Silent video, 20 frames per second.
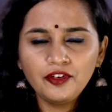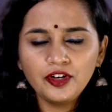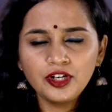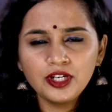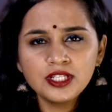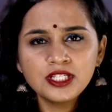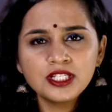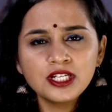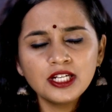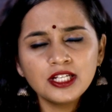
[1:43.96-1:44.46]

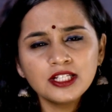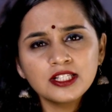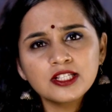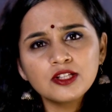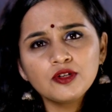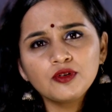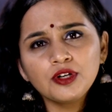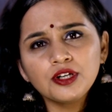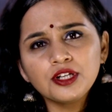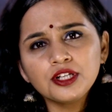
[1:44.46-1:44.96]
First, let's
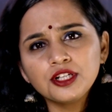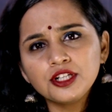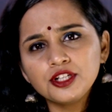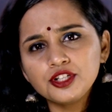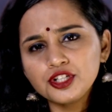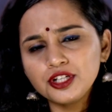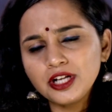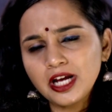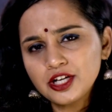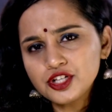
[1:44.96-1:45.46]
look at an
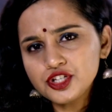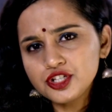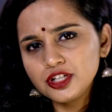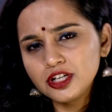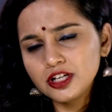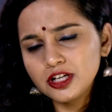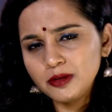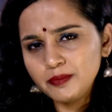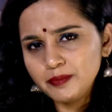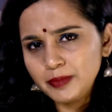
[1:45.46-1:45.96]

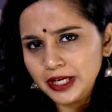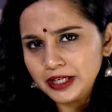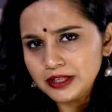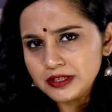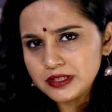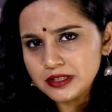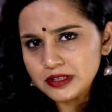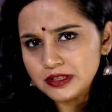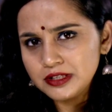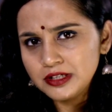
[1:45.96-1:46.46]
international
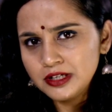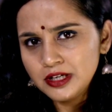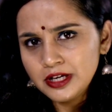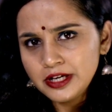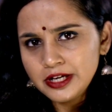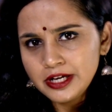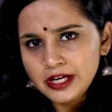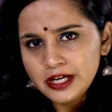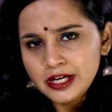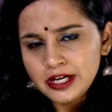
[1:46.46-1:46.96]
comparison.
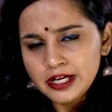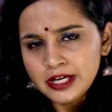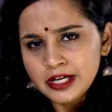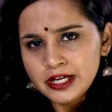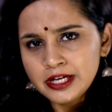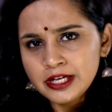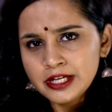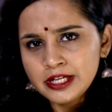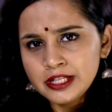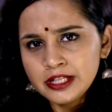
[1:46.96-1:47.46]

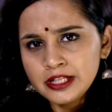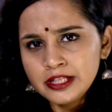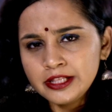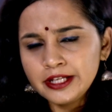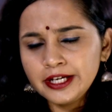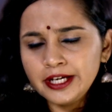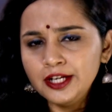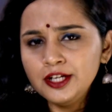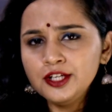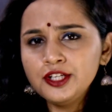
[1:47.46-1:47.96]

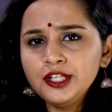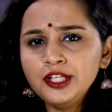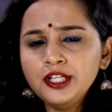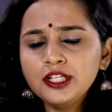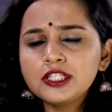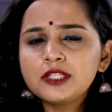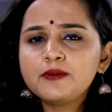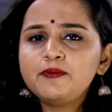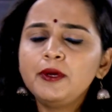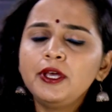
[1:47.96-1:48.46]
The Indian
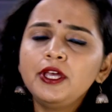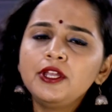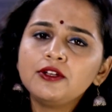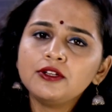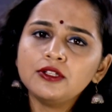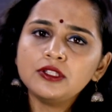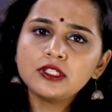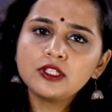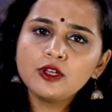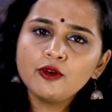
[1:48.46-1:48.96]

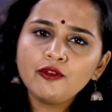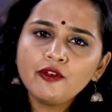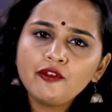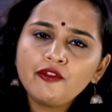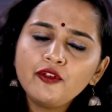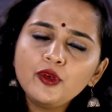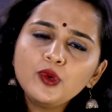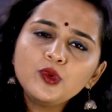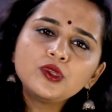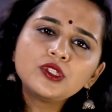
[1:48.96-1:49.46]
experience of a
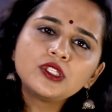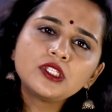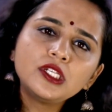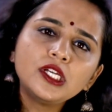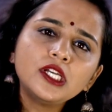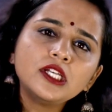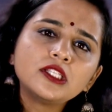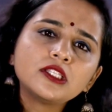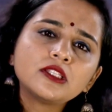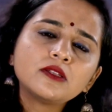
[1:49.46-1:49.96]
few
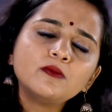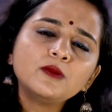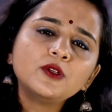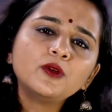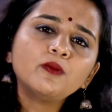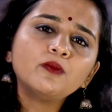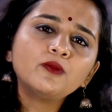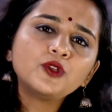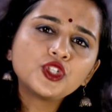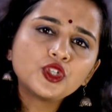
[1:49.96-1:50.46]
states
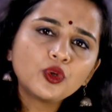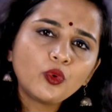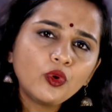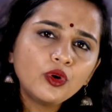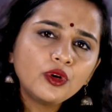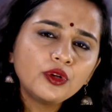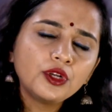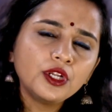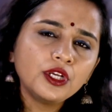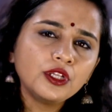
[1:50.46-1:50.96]

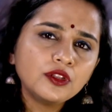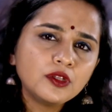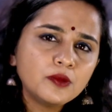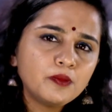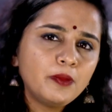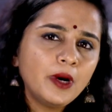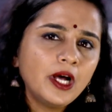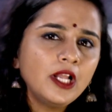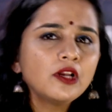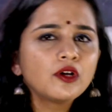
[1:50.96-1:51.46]
shouldering the
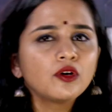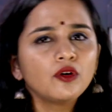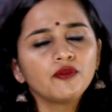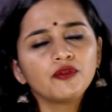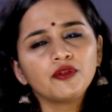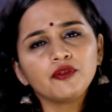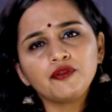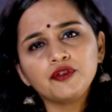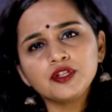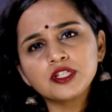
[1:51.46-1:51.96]
bulk
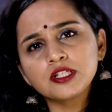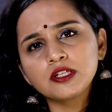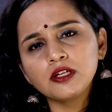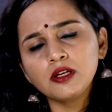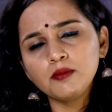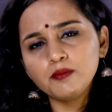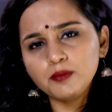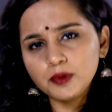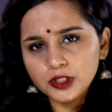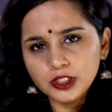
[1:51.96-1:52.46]
of the
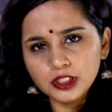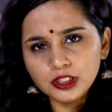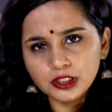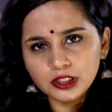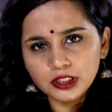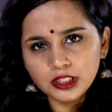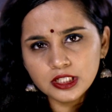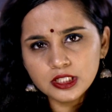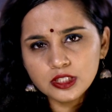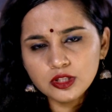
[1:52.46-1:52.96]
fiscal
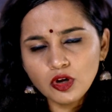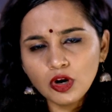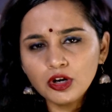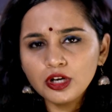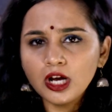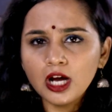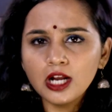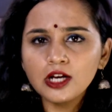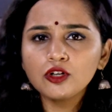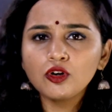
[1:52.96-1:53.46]
burden is
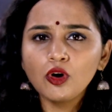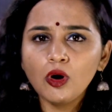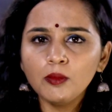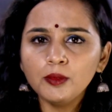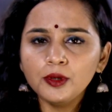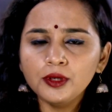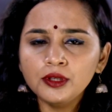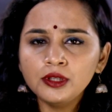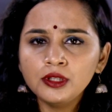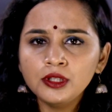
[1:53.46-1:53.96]
not
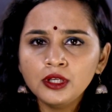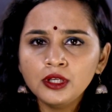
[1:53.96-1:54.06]
uncommon.